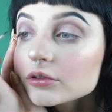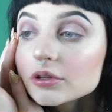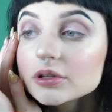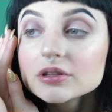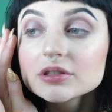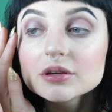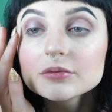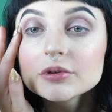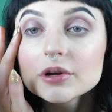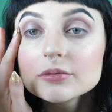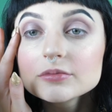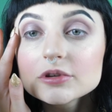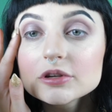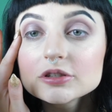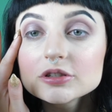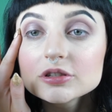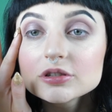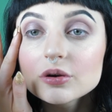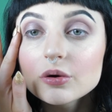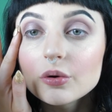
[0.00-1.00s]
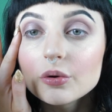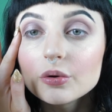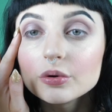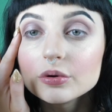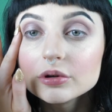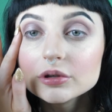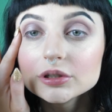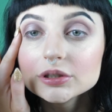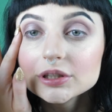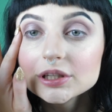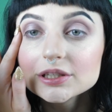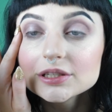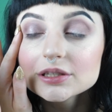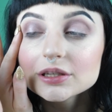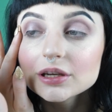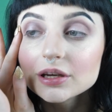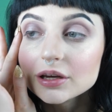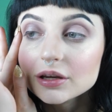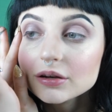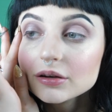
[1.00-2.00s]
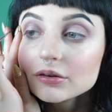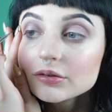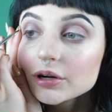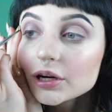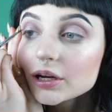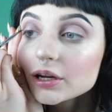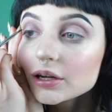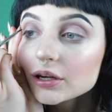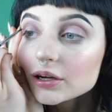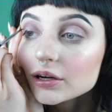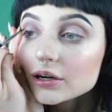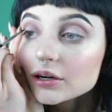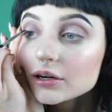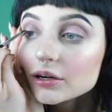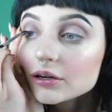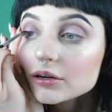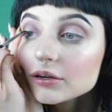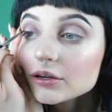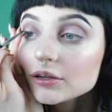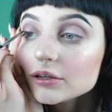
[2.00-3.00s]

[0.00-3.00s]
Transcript: And sometimes I'll just hold the skin right here